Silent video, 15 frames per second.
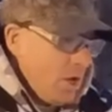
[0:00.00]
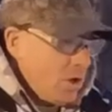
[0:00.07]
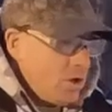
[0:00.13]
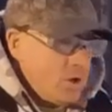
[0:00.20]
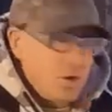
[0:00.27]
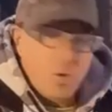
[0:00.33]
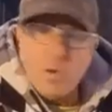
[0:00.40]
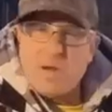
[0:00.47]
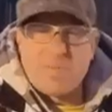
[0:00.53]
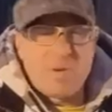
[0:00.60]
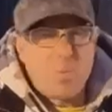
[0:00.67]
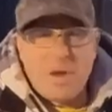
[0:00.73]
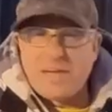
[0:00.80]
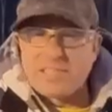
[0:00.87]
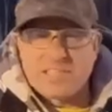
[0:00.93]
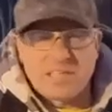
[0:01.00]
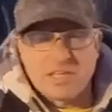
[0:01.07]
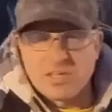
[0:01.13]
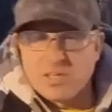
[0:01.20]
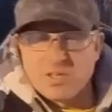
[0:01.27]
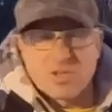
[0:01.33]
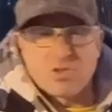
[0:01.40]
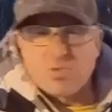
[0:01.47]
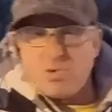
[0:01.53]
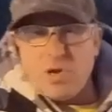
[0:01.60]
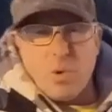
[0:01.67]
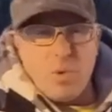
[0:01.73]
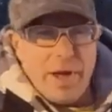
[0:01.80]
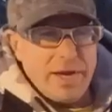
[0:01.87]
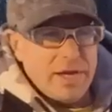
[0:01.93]
You don't want to be wasting the
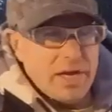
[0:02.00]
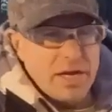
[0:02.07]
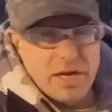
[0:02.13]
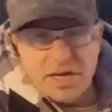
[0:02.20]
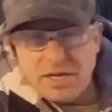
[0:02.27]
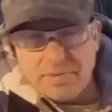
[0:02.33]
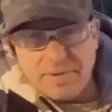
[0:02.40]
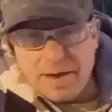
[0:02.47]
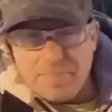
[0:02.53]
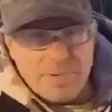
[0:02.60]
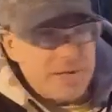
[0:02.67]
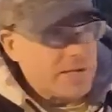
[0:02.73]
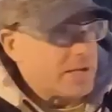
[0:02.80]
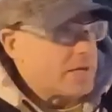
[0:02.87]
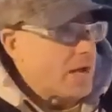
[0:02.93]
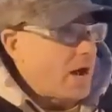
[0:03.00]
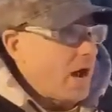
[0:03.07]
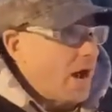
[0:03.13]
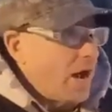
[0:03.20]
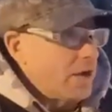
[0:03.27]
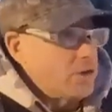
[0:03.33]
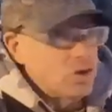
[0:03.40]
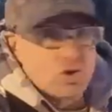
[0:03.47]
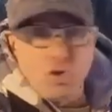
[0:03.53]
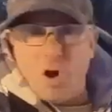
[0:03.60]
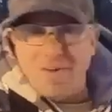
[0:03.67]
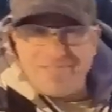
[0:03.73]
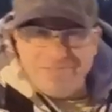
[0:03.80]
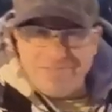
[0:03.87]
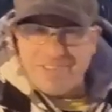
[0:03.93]
308, in my opinion, on
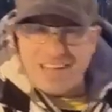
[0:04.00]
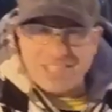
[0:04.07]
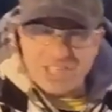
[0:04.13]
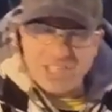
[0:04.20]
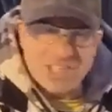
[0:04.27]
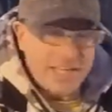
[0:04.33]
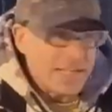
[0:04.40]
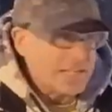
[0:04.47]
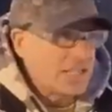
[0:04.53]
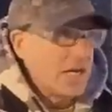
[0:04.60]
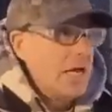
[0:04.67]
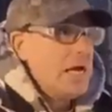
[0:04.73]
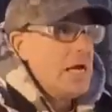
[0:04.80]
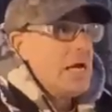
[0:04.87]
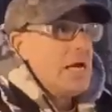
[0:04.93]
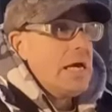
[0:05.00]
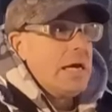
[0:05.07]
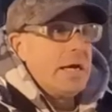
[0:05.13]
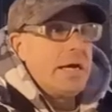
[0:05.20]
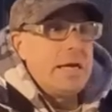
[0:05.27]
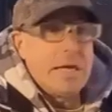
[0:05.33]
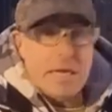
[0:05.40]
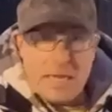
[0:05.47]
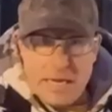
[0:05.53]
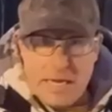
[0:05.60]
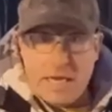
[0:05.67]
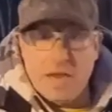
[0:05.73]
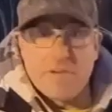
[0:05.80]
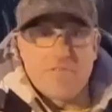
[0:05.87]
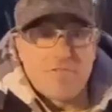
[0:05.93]
soft, fleshy things
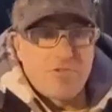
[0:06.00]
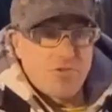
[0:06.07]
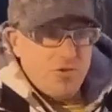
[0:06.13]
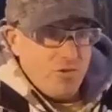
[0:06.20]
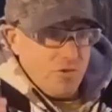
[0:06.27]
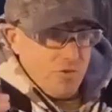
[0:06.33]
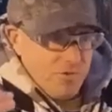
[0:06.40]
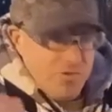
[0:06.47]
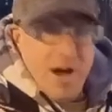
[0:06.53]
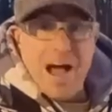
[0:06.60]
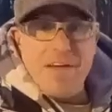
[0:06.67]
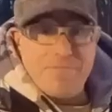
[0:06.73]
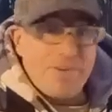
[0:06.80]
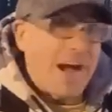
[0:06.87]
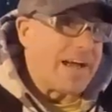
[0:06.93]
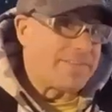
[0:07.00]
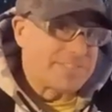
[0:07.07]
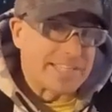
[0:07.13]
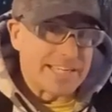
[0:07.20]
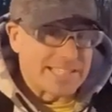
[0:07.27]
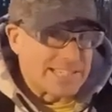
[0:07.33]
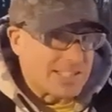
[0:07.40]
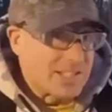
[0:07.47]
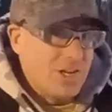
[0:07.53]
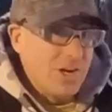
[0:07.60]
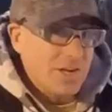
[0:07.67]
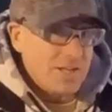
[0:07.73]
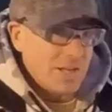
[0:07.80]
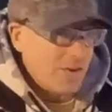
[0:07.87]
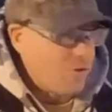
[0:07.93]
if 5.56 is good
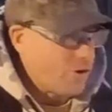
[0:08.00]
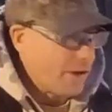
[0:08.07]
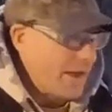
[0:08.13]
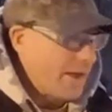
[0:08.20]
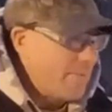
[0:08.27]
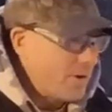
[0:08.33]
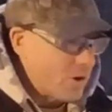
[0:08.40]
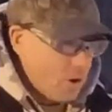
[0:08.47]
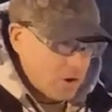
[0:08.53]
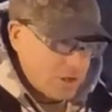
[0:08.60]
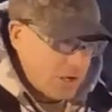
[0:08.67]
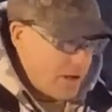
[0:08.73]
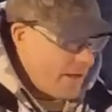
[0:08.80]
enough, okay? Because